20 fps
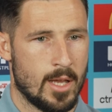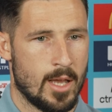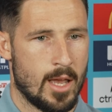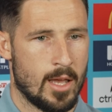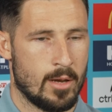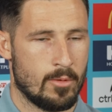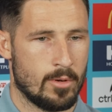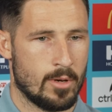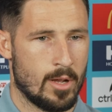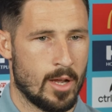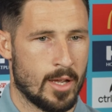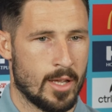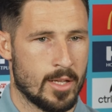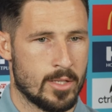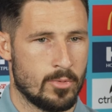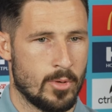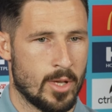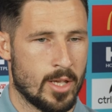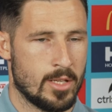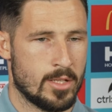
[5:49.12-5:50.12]
And I
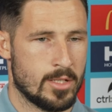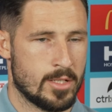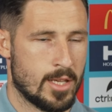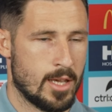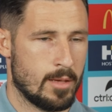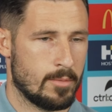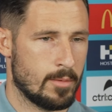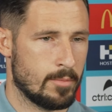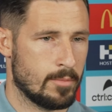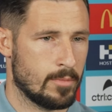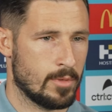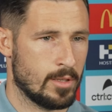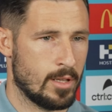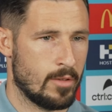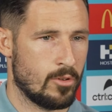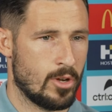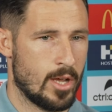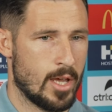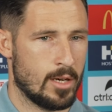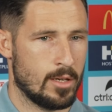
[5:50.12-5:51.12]
guess we can just keep them
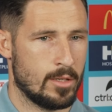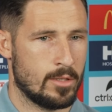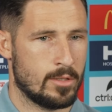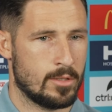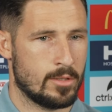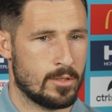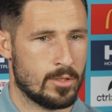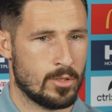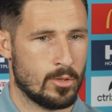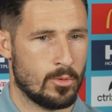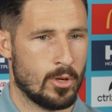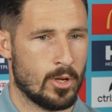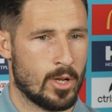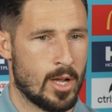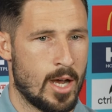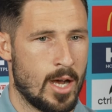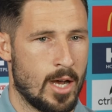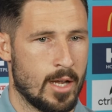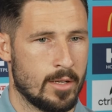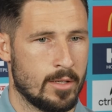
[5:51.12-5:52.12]
level-headed to work
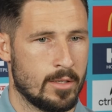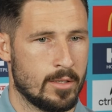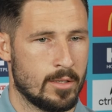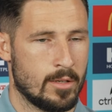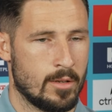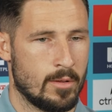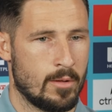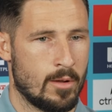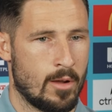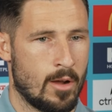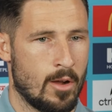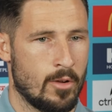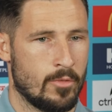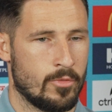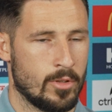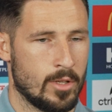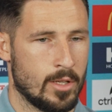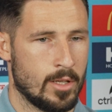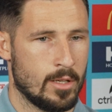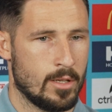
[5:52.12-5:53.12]
hard and
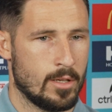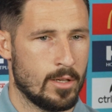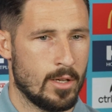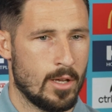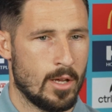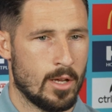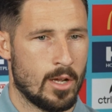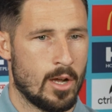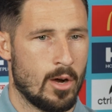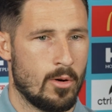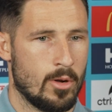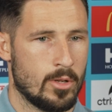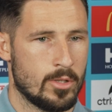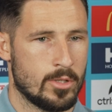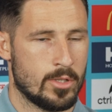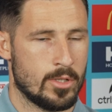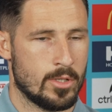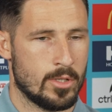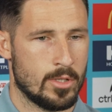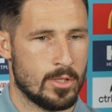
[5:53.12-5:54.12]
hopefully go on
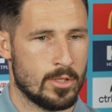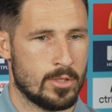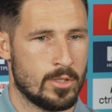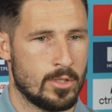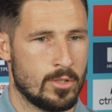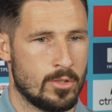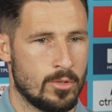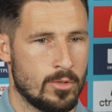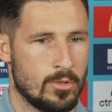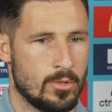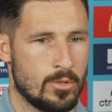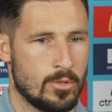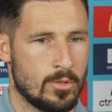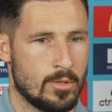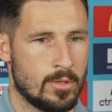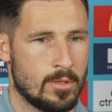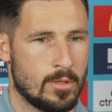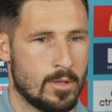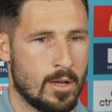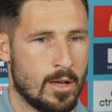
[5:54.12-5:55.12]
to do
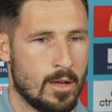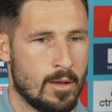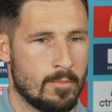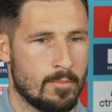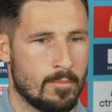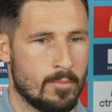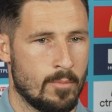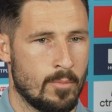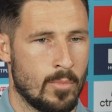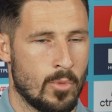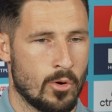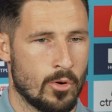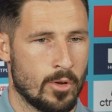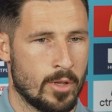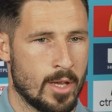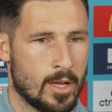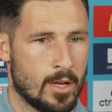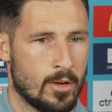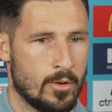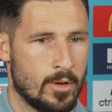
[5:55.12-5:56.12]
more in
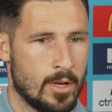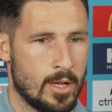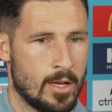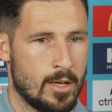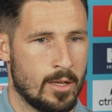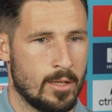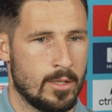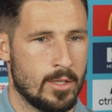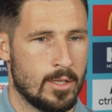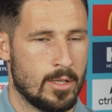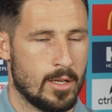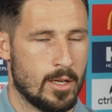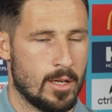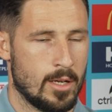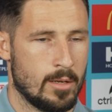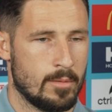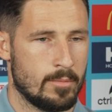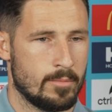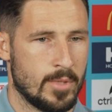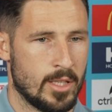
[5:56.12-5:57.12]
their career
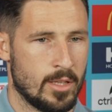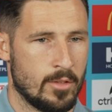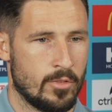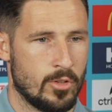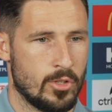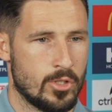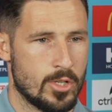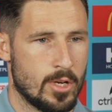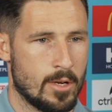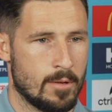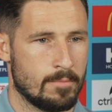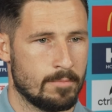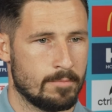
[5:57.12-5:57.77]
in the future.